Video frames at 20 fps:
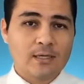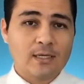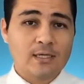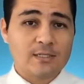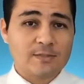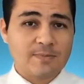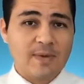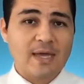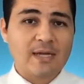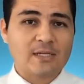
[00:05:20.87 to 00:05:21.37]

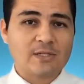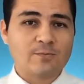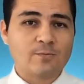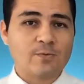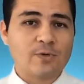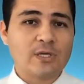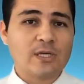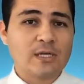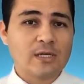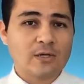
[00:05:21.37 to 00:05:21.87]
In Spanish,
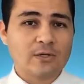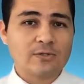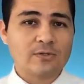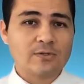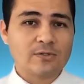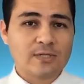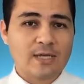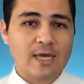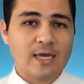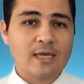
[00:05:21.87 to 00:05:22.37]
we can
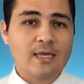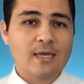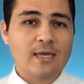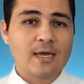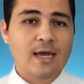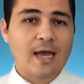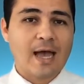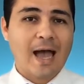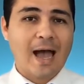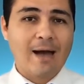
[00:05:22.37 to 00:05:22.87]
also say
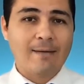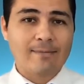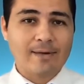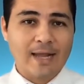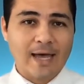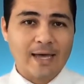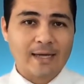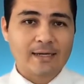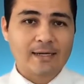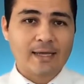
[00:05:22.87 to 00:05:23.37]

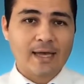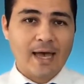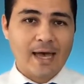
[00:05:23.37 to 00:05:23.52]
hablar